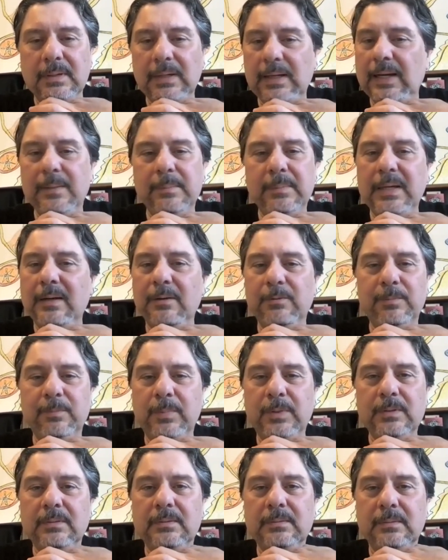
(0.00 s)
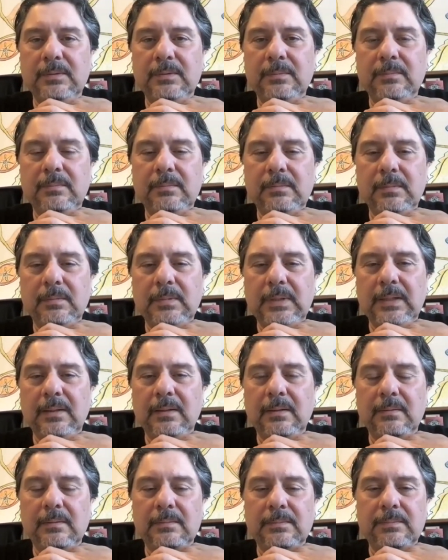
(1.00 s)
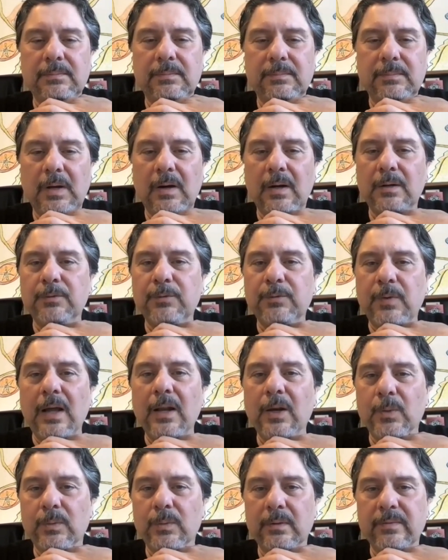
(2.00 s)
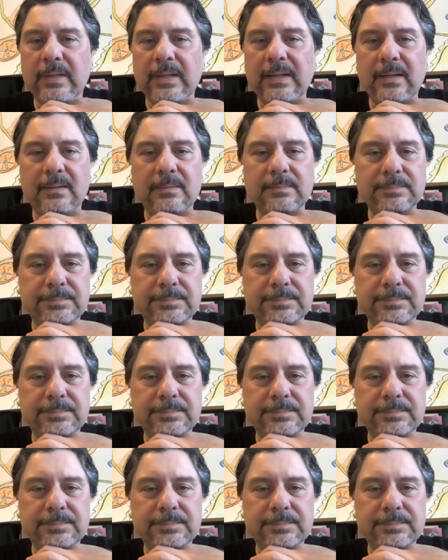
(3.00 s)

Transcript: I'm not a uh, hard follower of that.